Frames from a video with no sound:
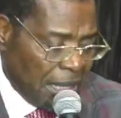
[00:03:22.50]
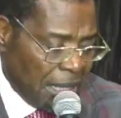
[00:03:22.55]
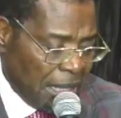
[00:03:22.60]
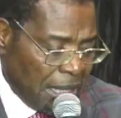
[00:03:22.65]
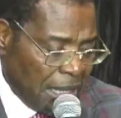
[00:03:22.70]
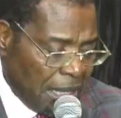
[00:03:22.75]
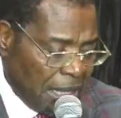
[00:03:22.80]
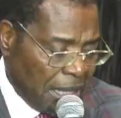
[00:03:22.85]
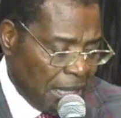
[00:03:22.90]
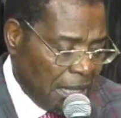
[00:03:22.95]

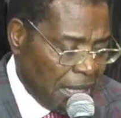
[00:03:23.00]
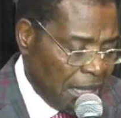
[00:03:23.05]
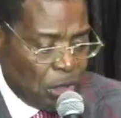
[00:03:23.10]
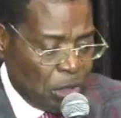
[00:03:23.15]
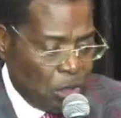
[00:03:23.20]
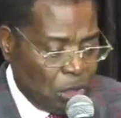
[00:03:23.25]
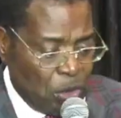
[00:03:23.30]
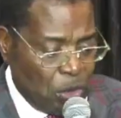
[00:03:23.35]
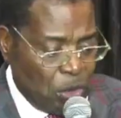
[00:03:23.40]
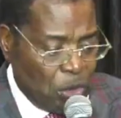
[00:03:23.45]
proceeds
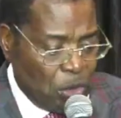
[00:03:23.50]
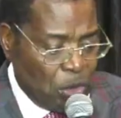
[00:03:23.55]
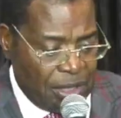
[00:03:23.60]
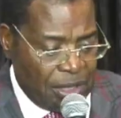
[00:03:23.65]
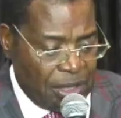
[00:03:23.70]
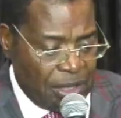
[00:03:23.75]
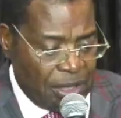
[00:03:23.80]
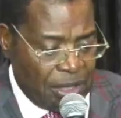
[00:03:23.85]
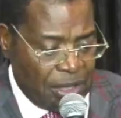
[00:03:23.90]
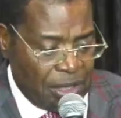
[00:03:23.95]

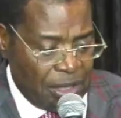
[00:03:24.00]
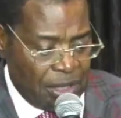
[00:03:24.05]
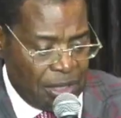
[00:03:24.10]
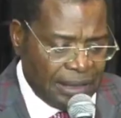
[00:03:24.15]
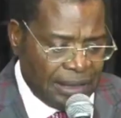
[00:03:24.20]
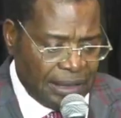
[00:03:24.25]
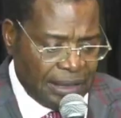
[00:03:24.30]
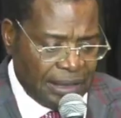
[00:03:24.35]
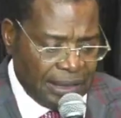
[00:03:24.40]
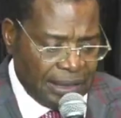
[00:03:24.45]
knowledge
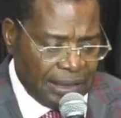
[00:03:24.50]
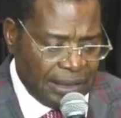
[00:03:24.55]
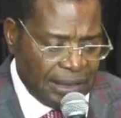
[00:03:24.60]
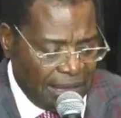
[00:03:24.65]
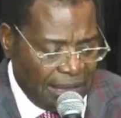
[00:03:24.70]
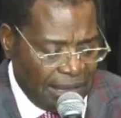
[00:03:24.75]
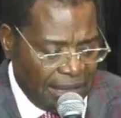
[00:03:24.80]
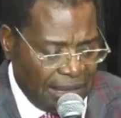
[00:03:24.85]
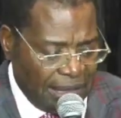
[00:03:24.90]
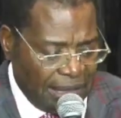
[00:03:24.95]

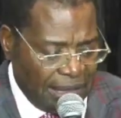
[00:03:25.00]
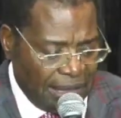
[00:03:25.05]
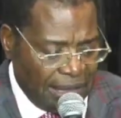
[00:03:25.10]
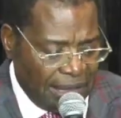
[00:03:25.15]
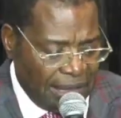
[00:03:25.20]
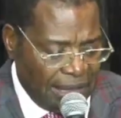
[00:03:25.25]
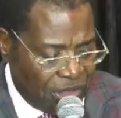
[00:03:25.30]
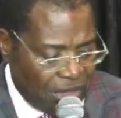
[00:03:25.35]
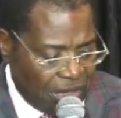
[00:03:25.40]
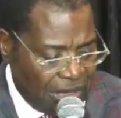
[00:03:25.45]
and
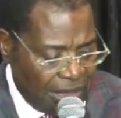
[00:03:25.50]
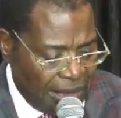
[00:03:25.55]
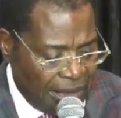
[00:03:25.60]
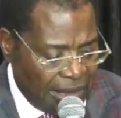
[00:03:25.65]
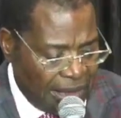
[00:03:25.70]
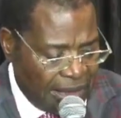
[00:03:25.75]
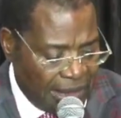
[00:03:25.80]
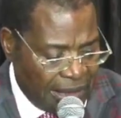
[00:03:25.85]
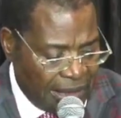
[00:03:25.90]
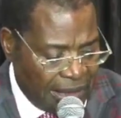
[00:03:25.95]

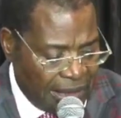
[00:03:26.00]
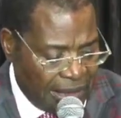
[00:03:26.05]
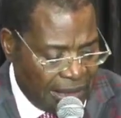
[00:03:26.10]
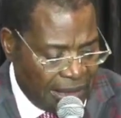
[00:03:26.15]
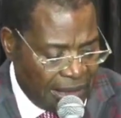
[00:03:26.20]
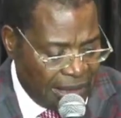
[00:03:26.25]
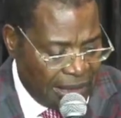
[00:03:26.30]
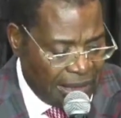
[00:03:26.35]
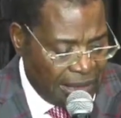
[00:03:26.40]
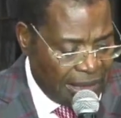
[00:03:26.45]
understanding.
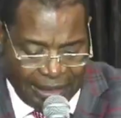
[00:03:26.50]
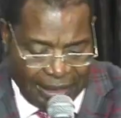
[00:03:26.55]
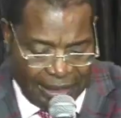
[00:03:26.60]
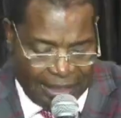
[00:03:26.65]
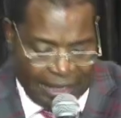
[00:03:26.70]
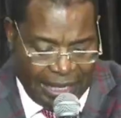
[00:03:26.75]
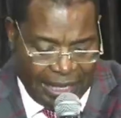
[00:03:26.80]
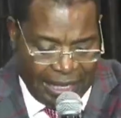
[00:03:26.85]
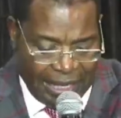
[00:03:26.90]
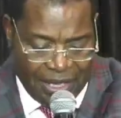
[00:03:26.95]

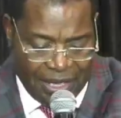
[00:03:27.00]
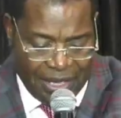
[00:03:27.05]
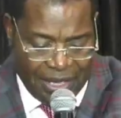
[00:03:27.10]
And I